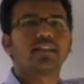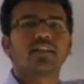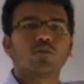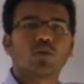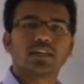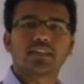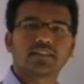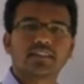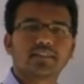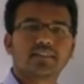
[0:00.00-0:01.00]
What does
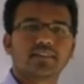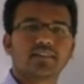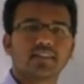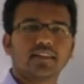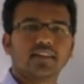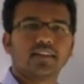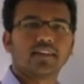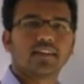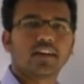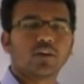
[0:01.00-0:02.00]
this
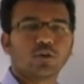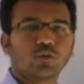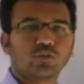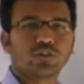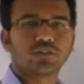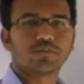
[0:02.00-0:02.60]
conclude?